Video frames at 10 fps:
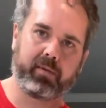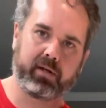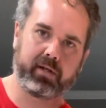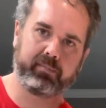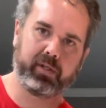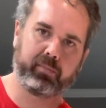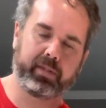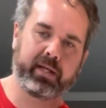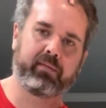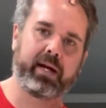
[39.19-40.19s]
on a meal
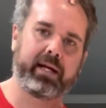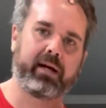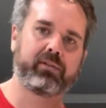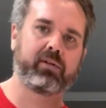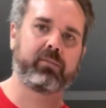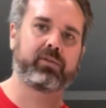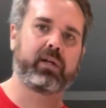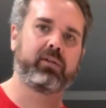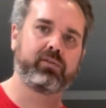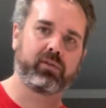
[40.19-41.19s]
plan right now, so I'm trying
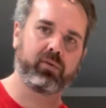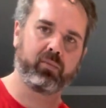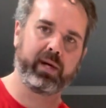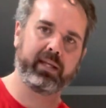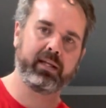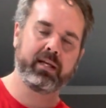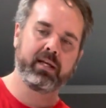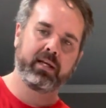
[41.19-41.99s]
to lose a little weight.